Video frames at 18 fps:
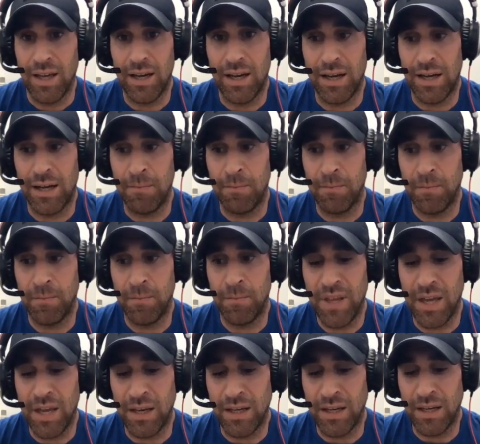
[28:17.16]
And
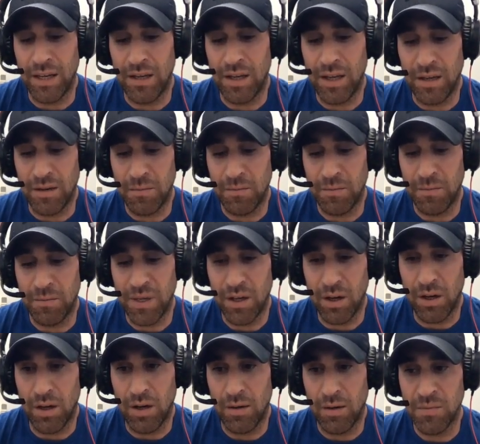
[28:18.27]
it
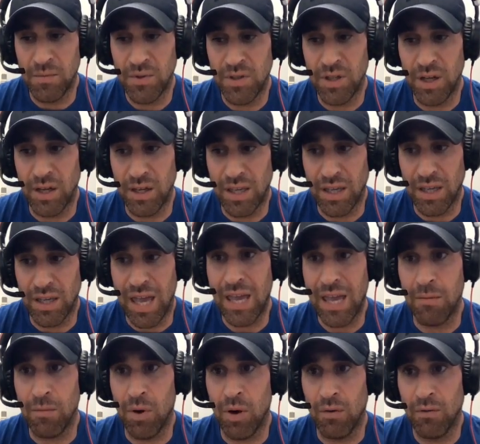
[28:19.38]
becomes a
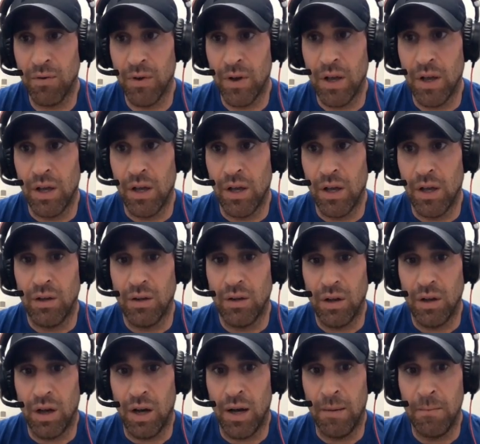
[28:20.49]
game of
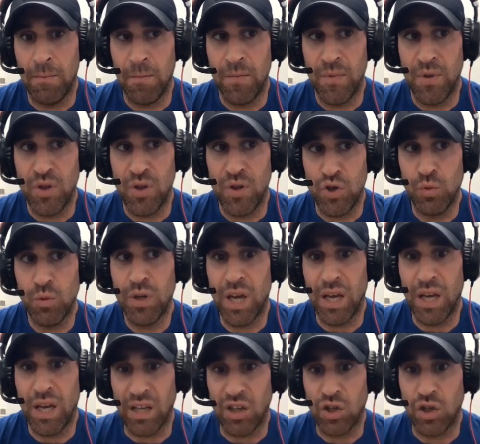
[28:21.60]
you
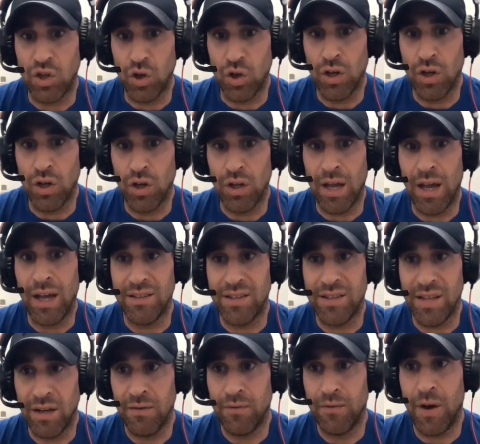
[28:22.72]
getting good at
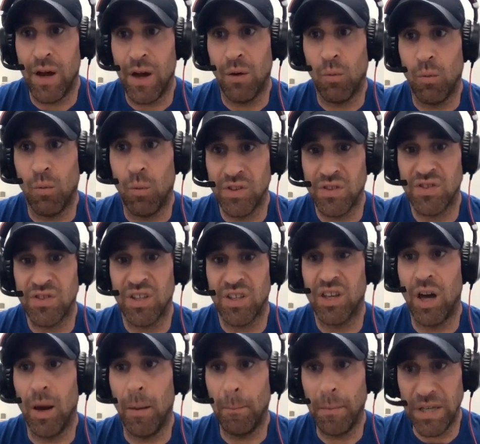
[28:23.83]
identifying what does the
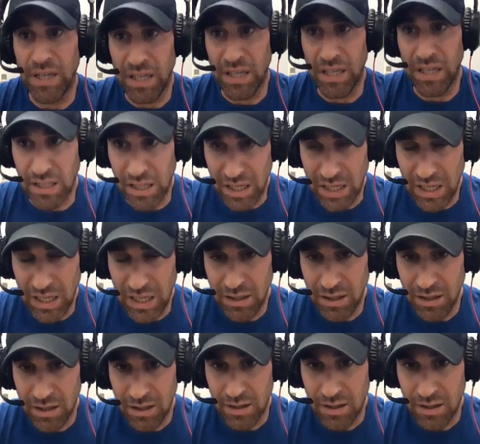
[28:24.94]
company need,